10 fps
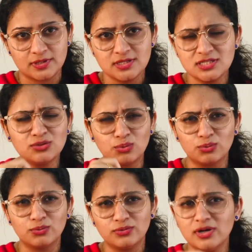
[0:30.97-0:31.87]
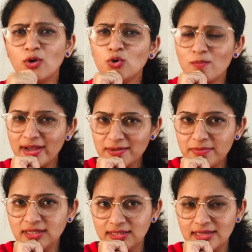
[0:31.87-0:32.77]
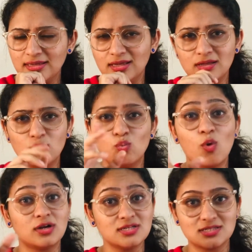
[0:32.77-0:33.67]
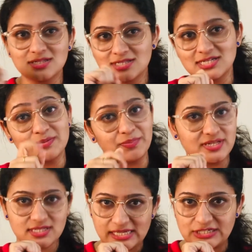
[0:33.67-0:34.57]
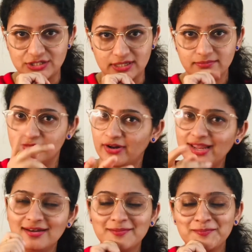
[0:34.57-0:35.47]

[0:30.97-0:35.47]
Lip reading: So now you might be thinking, what is this depreciation, right?